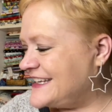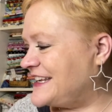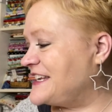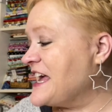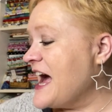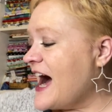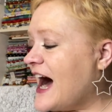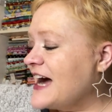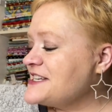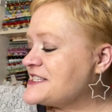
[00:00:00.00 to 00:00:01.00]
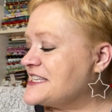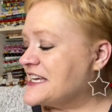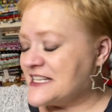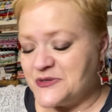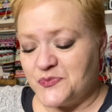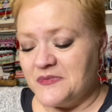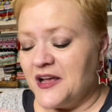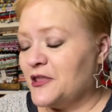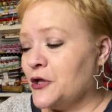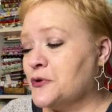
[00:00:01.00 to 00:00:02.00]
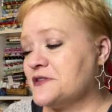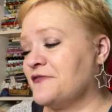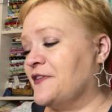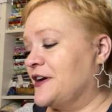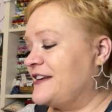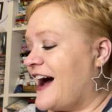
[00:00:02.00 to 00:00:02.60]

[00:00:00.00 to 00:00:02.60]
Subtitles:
And I just think it's loads of fun.